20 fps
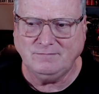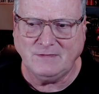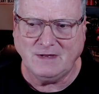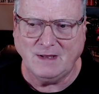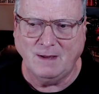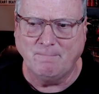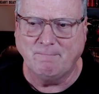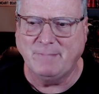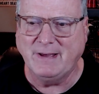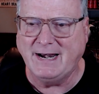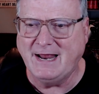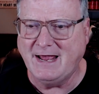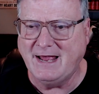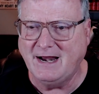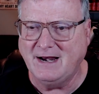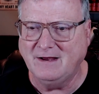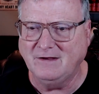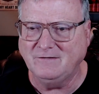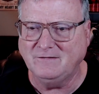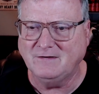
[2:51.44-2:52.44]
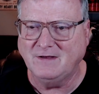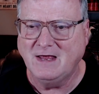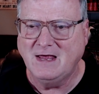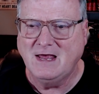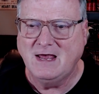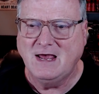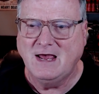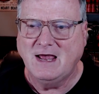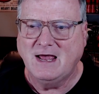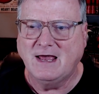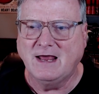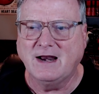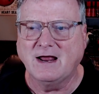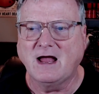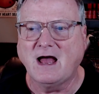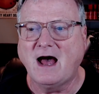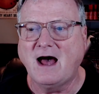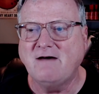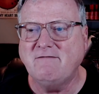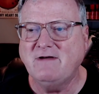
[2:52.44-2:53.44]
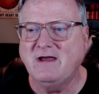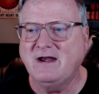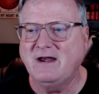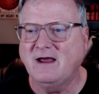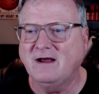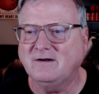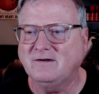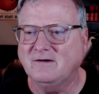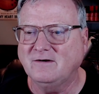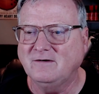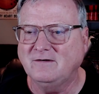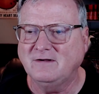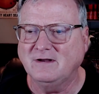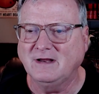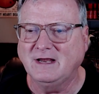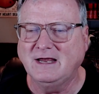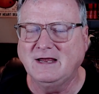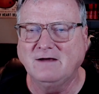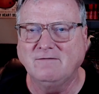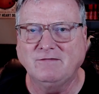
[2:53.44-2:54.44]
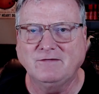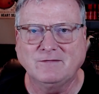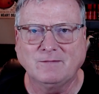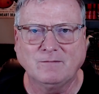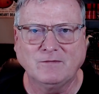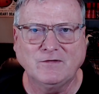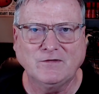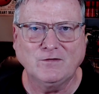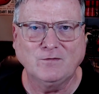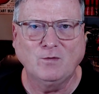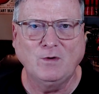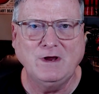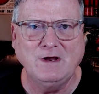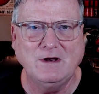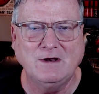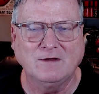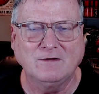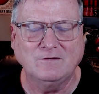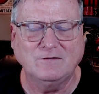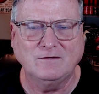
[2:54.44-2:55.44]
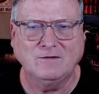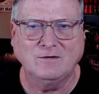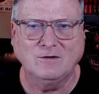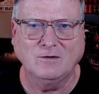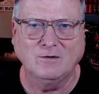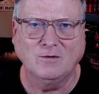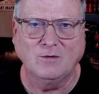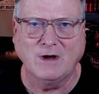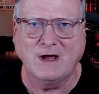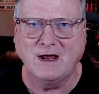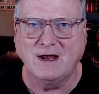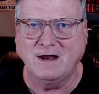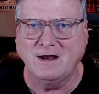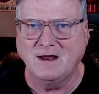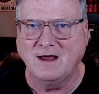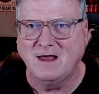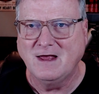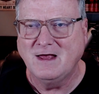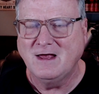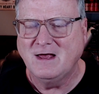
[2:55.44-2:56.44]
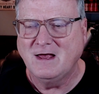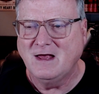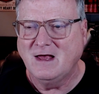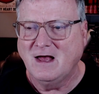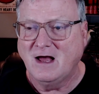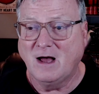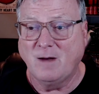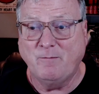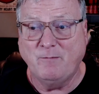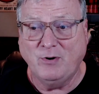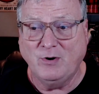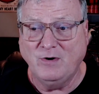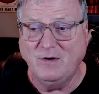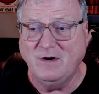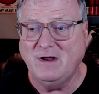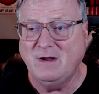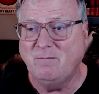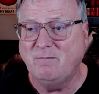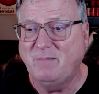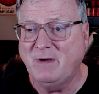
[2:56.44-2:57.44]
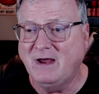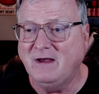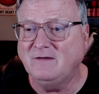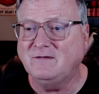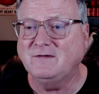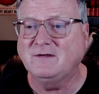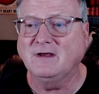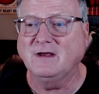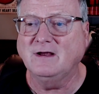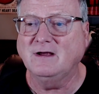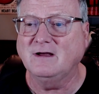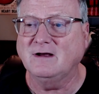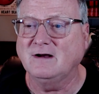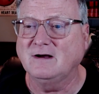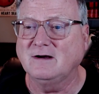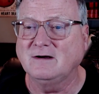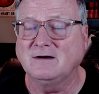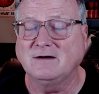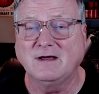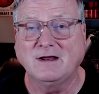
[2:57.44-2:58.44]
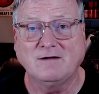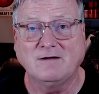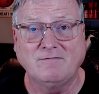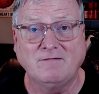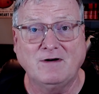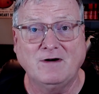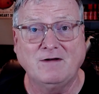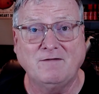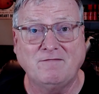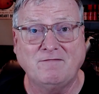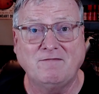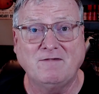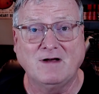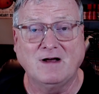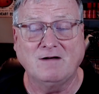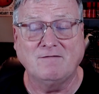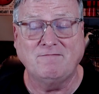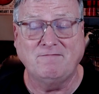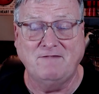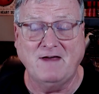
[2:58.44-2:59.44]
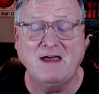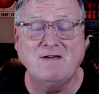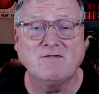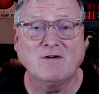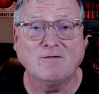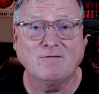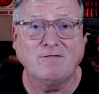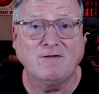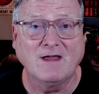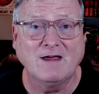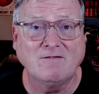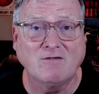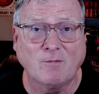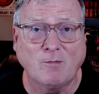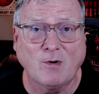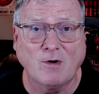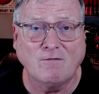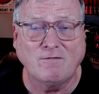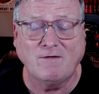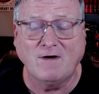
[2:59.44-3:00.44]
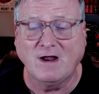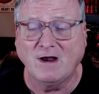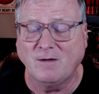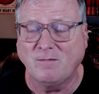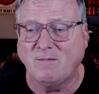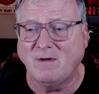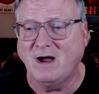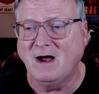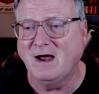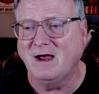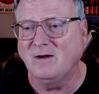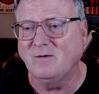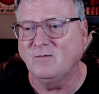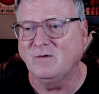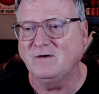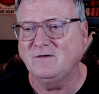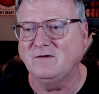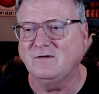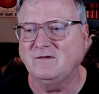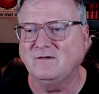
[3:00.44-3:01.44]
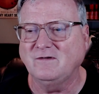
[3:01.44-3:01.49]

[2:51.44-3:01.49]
bananas and agave nectar to give some sweetness to a pretty basic and a favorite flavor profile of mine, which is